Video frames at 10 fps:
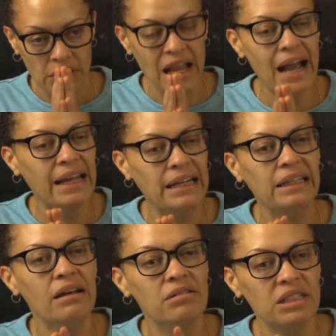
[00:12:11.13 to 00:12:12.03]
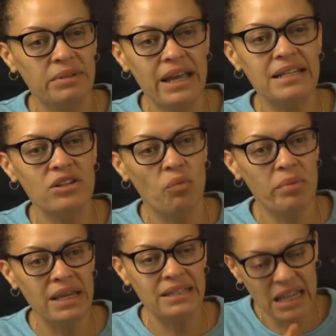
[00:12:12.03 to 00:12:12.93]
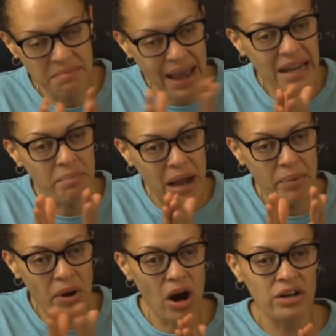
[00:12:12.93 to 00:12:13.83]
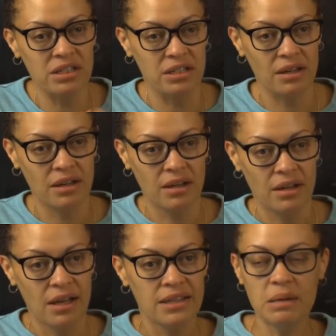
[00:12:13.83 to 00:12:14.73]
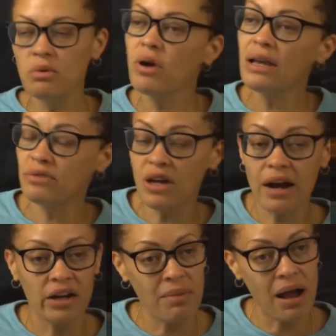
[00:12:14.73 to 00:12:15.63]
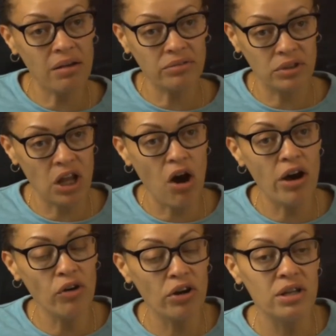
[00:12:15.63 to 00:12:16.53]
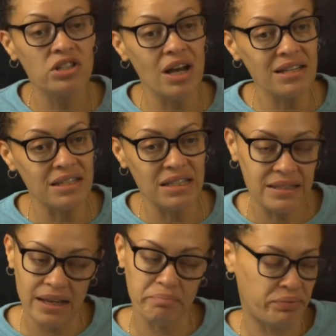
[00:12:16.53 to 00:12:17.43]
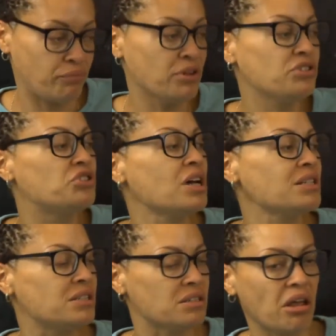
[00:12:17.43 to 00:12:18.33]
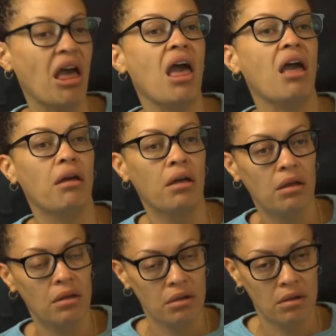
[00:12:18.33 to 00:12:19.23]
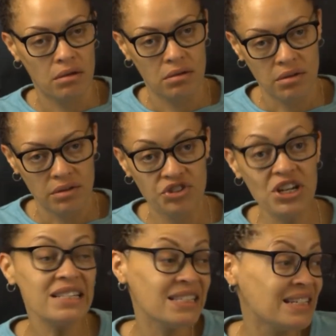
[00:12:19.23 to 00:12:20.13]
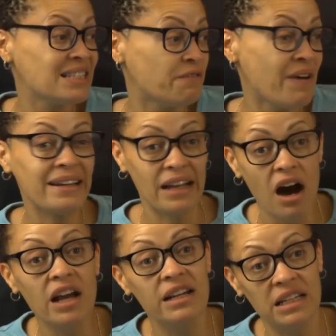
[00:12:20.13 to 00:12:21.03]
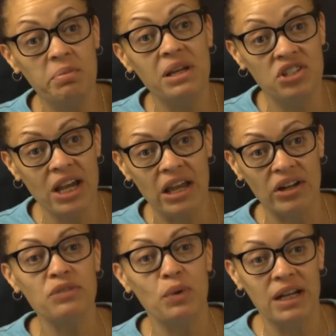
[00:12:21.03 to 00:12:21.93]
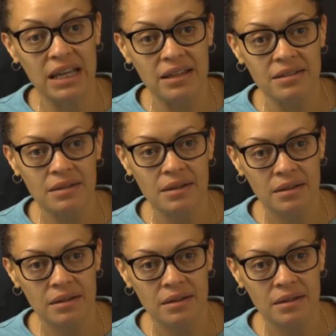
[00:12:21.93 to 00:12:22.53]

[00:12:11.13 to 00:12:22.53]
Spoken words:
Locking the thugs up, the SOBs. He made it bipartisan. Democrats were talking about law and order and justice. He said, what's justice? Heh. Justice is the fact that Hunter need to be in jail. That's what it is.